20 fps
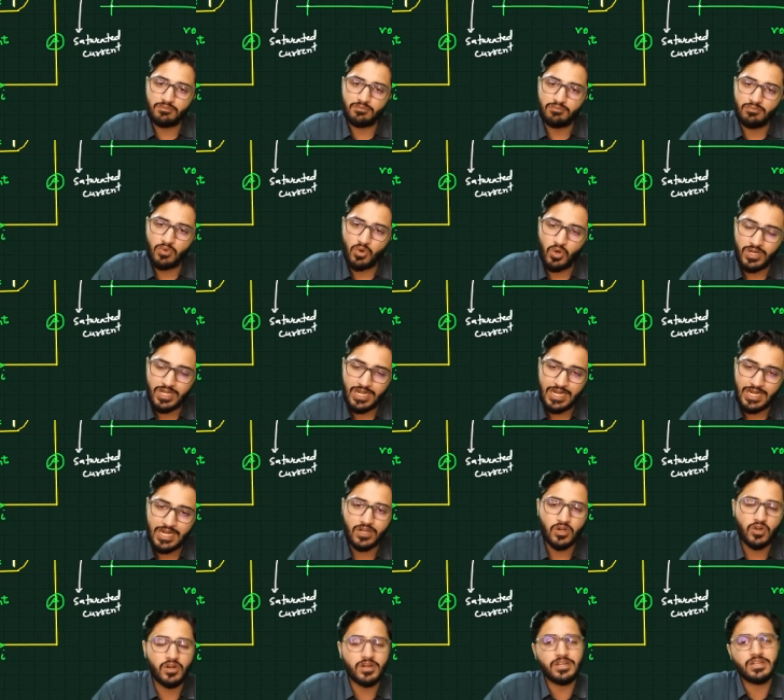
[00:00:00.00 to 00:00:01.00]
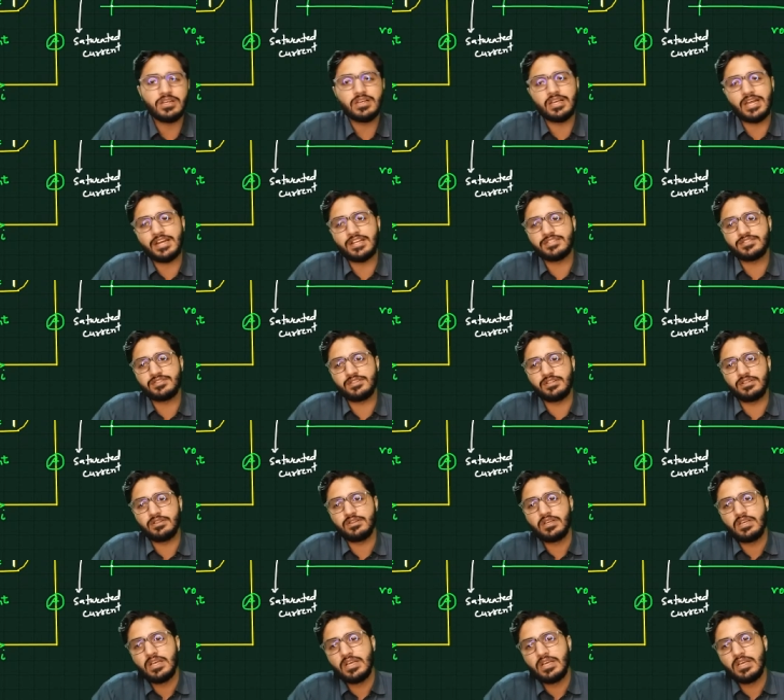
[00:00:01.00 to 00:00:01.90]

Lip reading: more electron gets in.